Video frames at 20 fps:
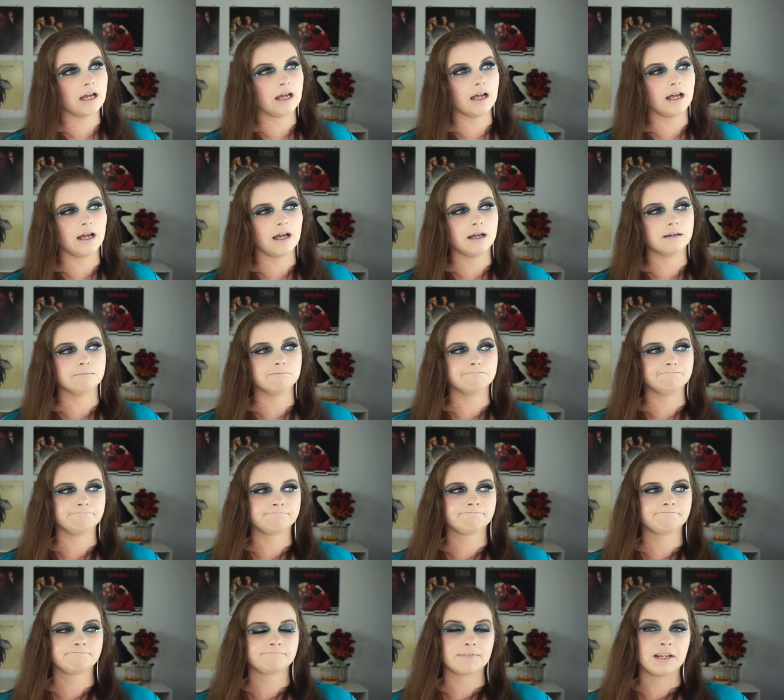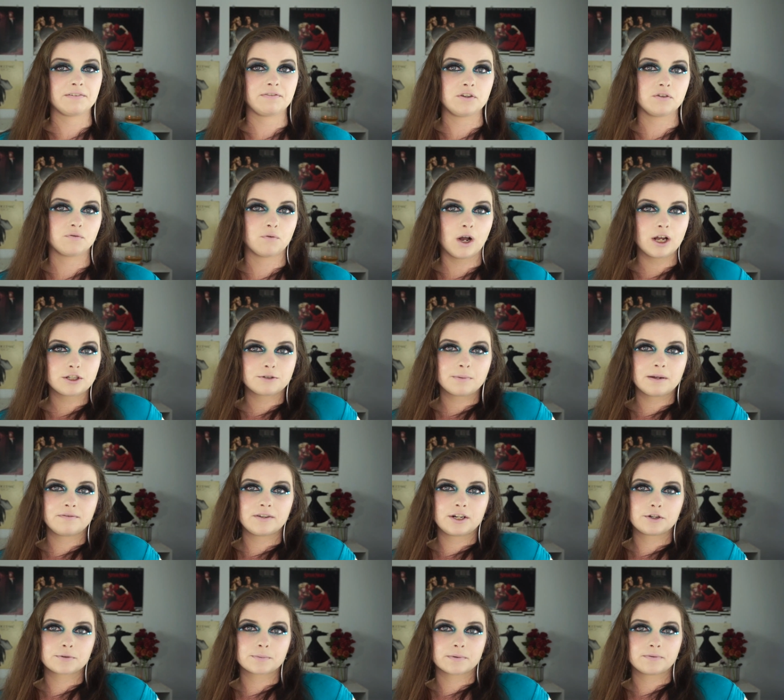Um, if you've watched my
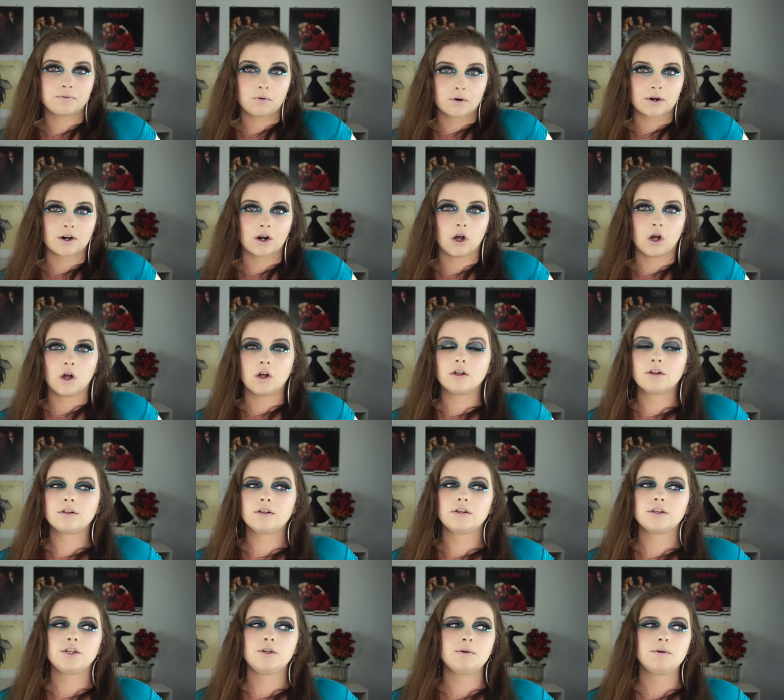videos before at all,